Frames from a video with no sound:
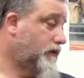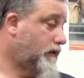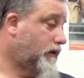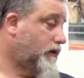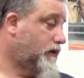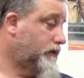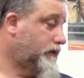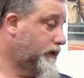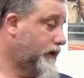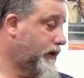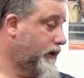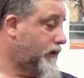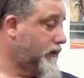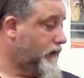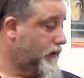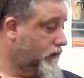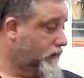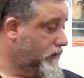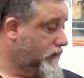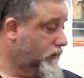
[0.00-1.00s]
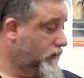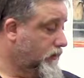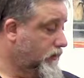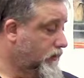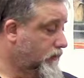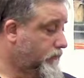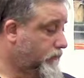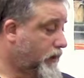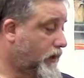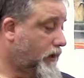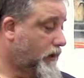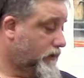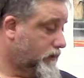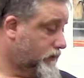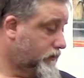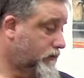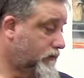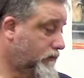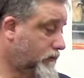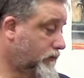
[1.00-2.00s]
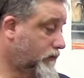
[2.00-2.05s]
alternator, polished